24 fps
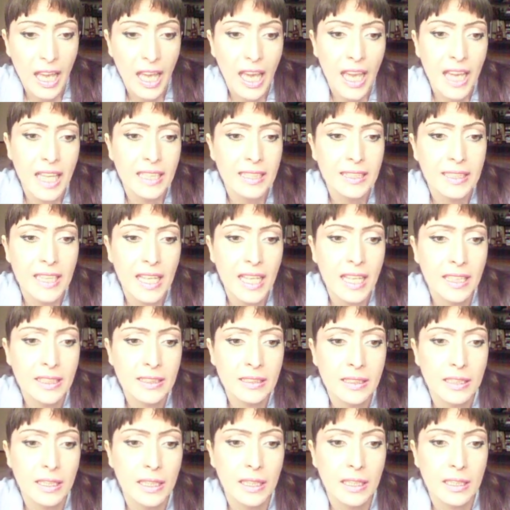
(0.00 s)
and
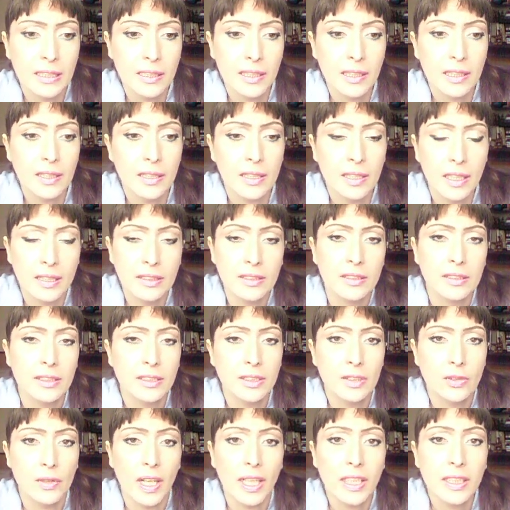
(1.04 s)
then the
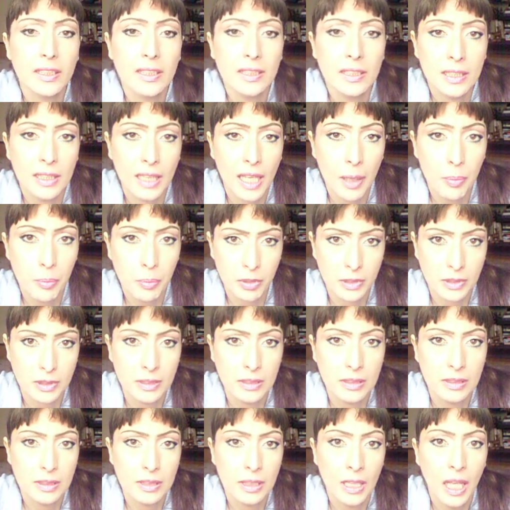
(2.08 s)
thunderstrike happened.